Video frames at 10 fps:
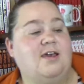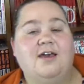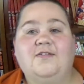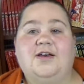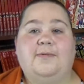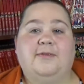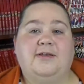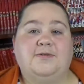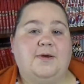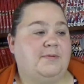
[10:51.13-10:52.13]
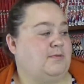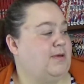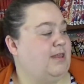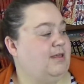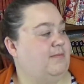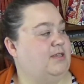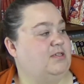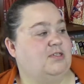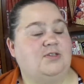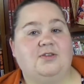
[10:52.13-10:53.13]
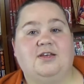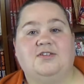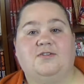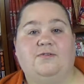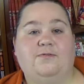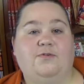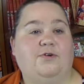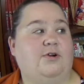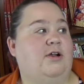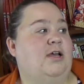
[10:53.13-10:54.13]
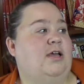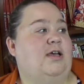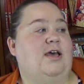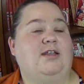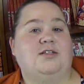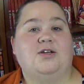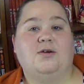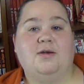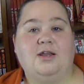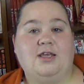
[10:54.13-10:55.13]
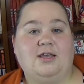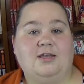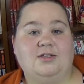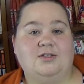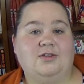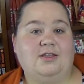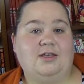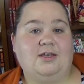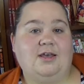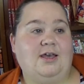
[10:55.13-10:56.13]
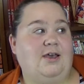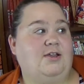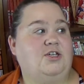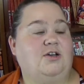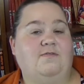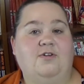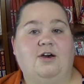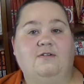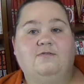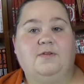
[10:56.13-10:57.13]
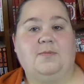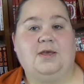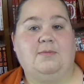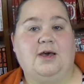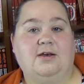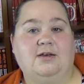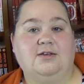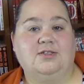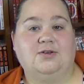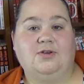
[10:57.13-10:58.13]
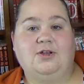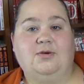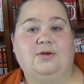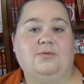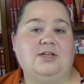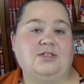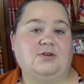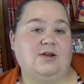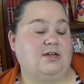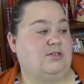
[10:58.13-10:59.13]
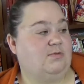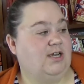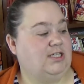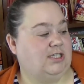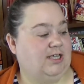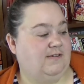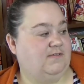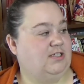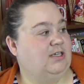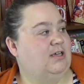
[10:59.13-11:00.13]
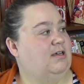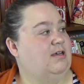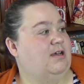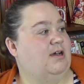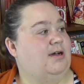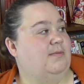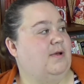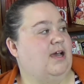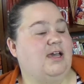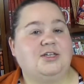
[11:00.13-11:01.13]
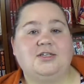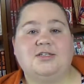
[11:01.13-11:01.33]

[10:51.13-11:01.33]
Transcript: I have a couple things published by them. This is 2004, and it's already into the age of non-flipping manga, so you know, it reads correct right to left. I actually